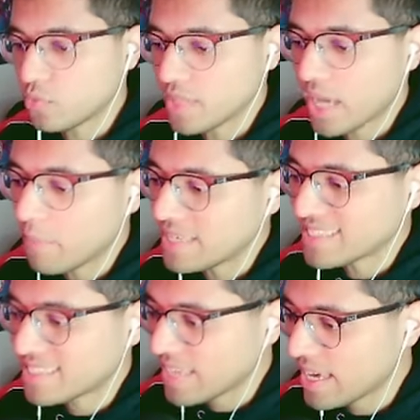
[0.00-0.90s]
With that being
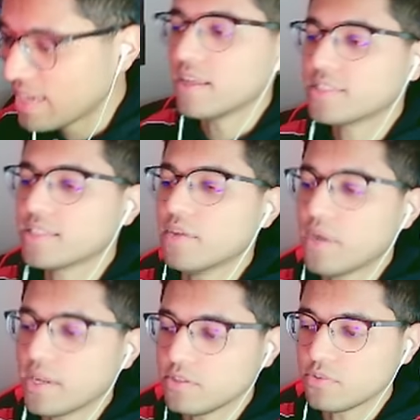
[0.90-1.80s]
said, let's get
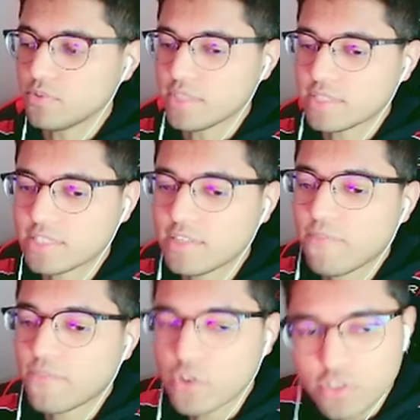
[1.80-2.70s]
right into it. This is the
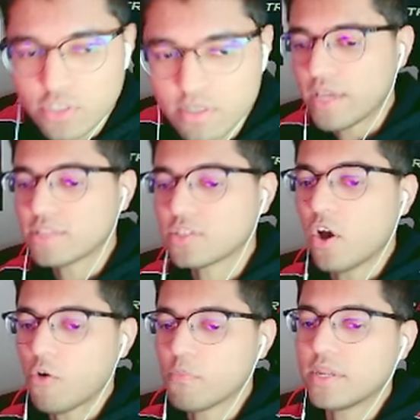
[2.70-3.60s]
first Fate
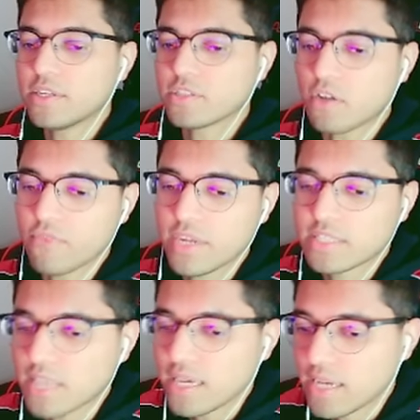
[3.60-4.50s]
opening. It's called Fate
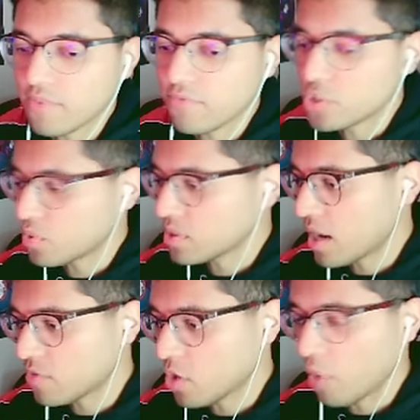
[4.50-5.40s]
Stay Night Visual
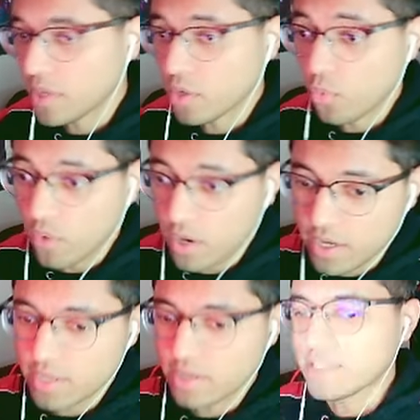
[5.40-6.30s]
Novel Opening
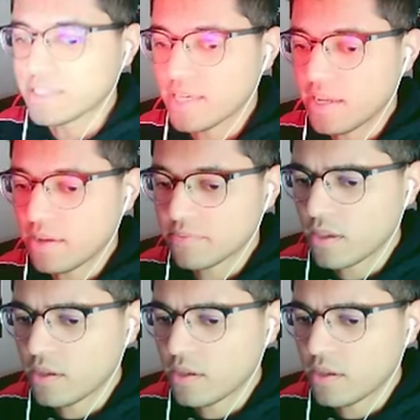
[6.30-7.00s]
1. Let's get it.